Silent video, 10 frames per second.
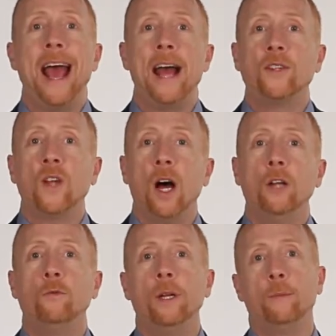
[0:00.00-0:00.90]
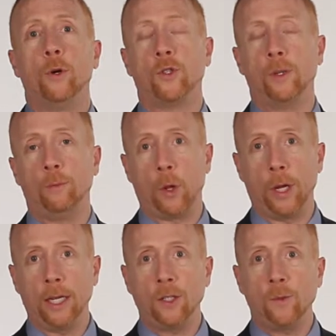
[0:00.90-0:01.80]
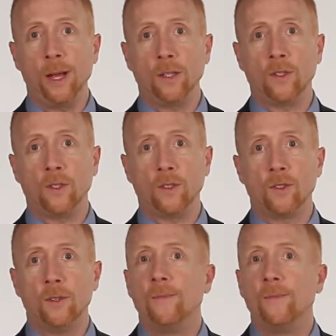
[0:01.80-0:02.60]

as unreimbursed employee expenses.